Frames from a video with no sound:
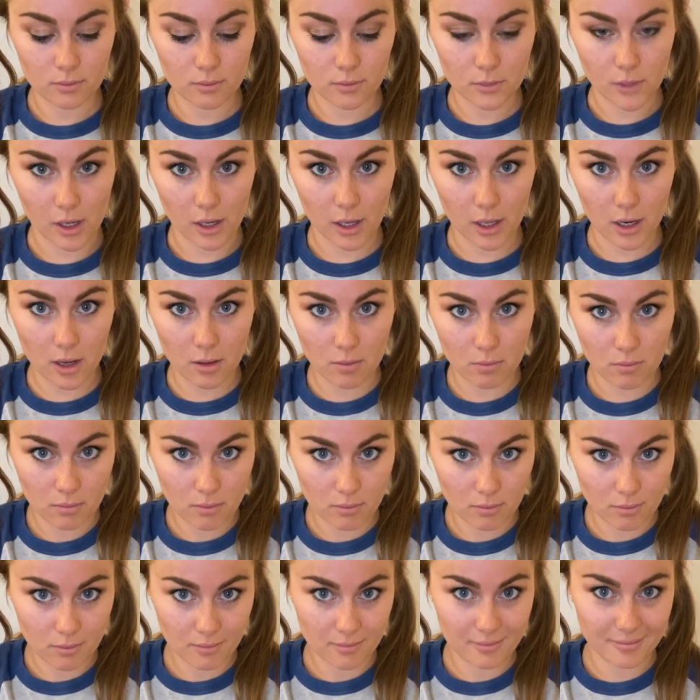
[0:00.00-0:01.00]
Did I get it?
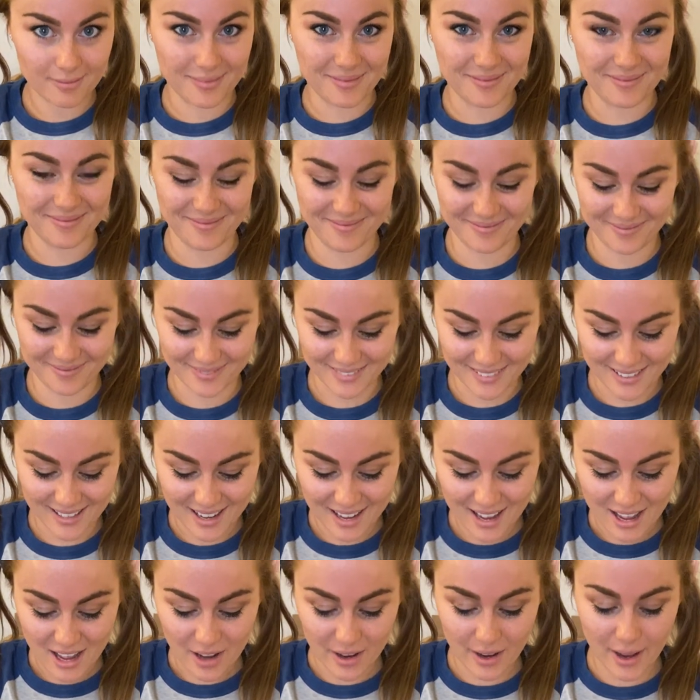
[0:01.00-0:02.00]

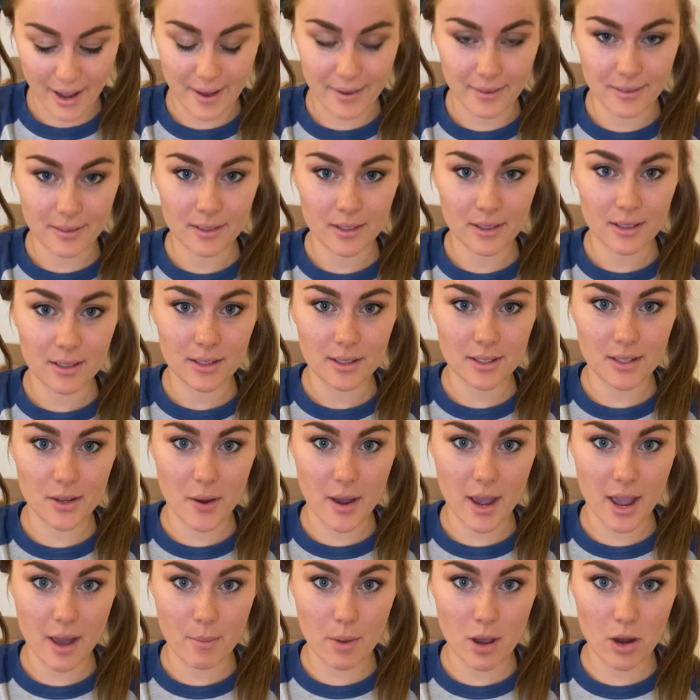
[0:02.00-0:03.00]
Okay. So I
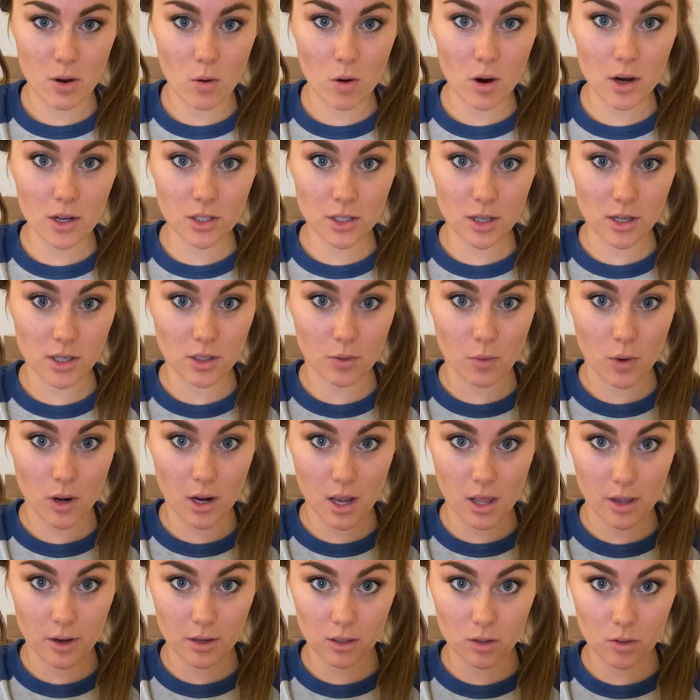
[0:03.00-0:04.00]
have my cornstarch, and what
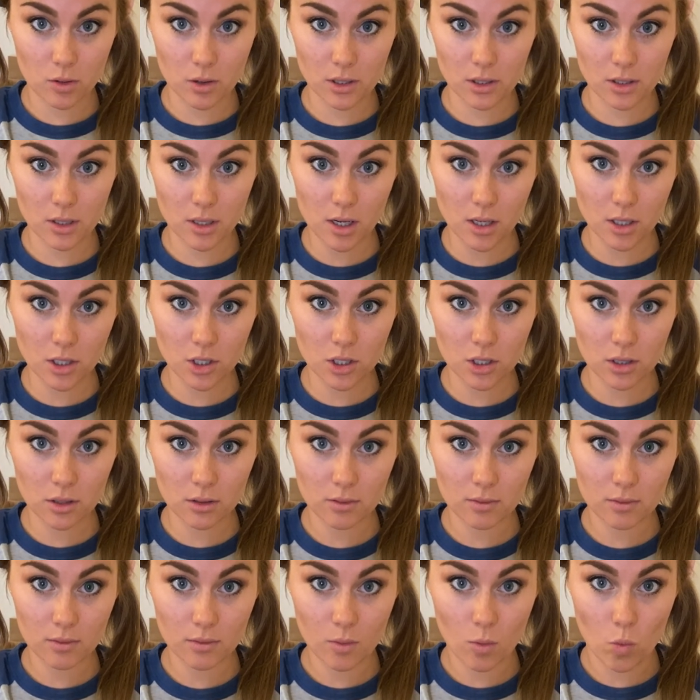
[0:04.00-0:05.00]
color is cornstarch?
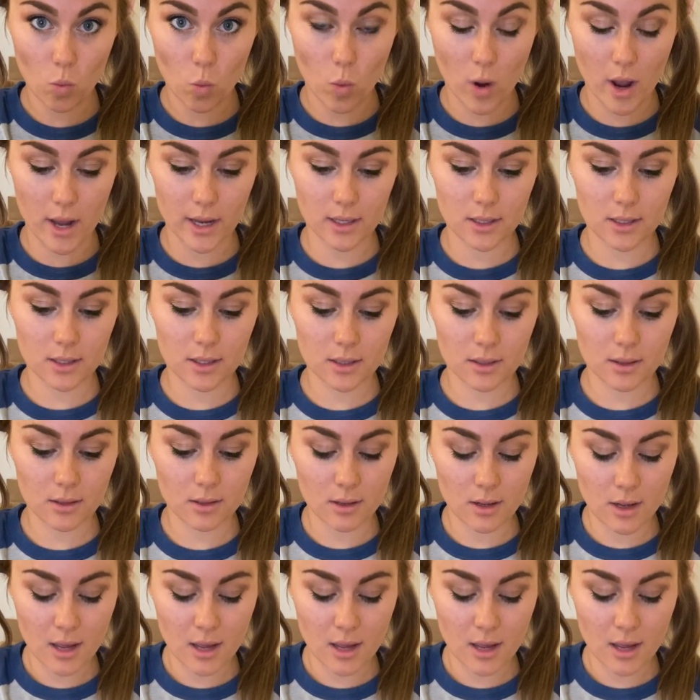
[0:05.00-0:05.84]
White.